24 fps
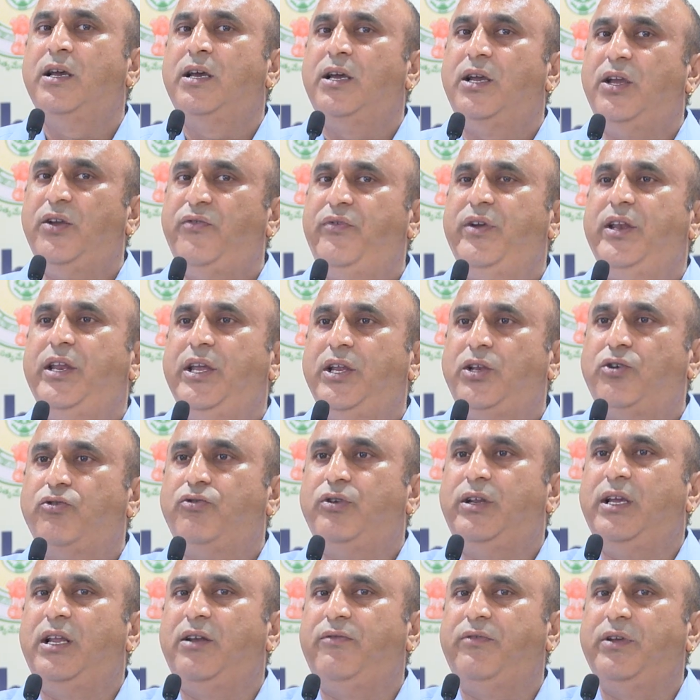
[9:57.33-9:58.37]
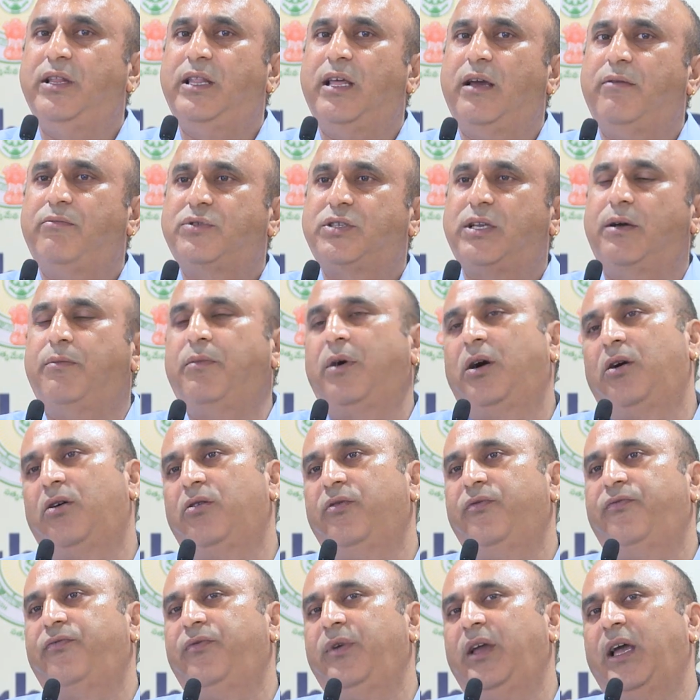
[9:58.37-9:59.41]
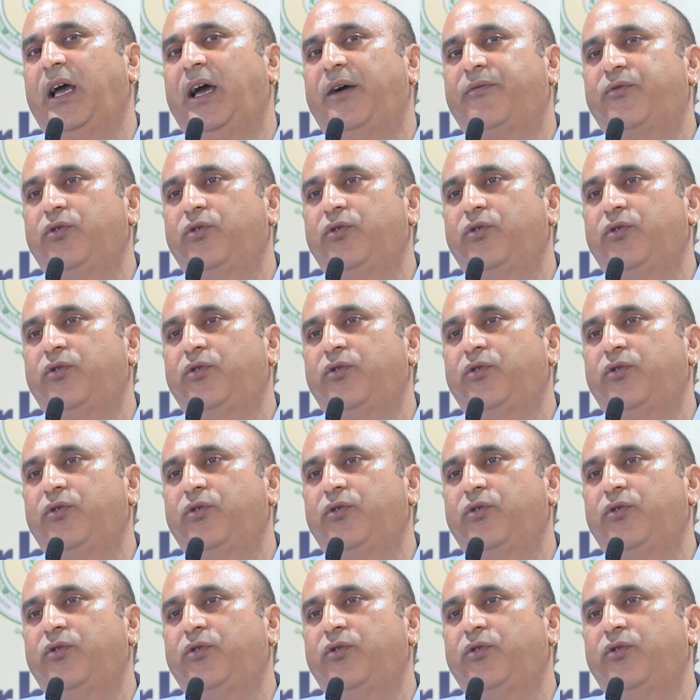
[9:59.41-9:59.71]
If we need to deal with them, somehow if we have